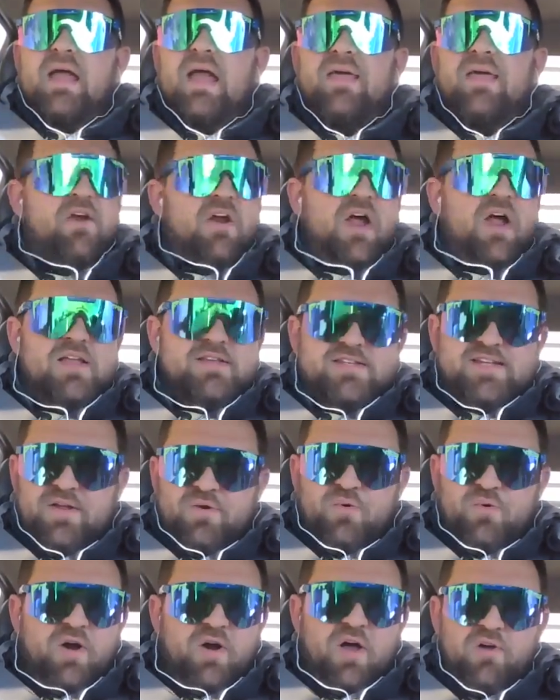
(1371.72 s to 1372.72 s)
And they're not
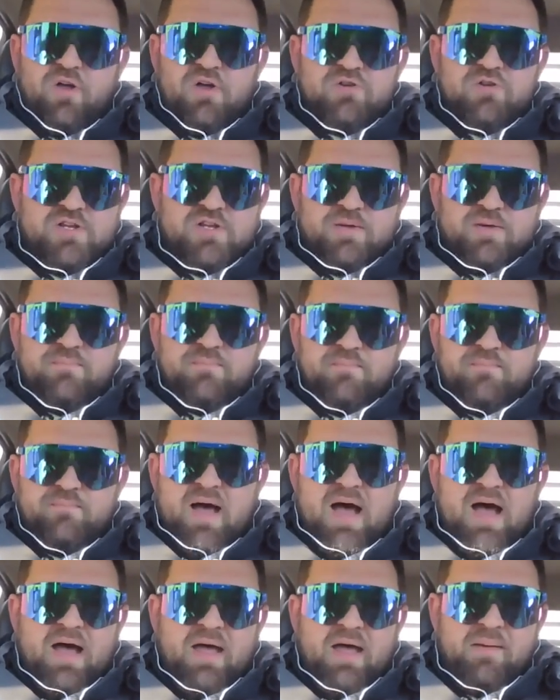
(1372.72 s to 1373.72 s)
seeing what all goes in
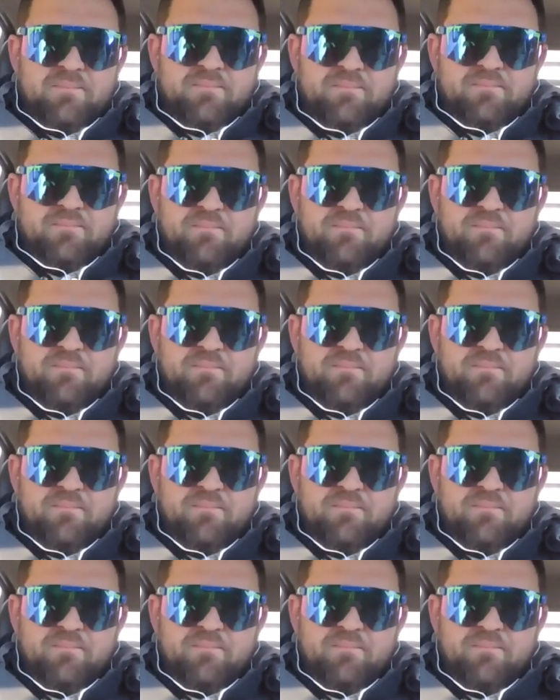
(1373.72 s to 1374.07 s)
behind.